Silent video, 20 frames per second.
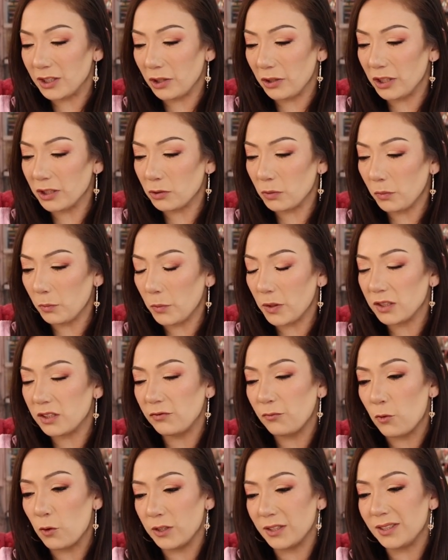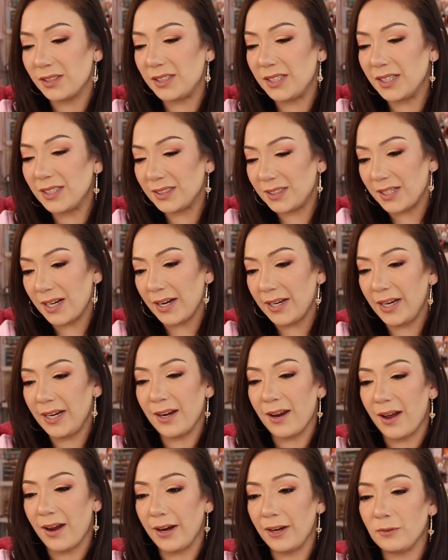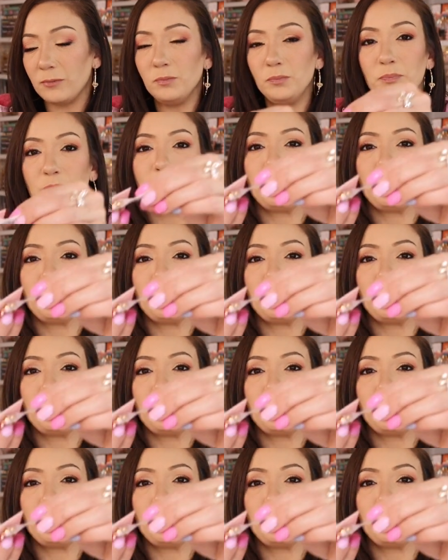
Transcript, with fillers: So this one was for $6.99.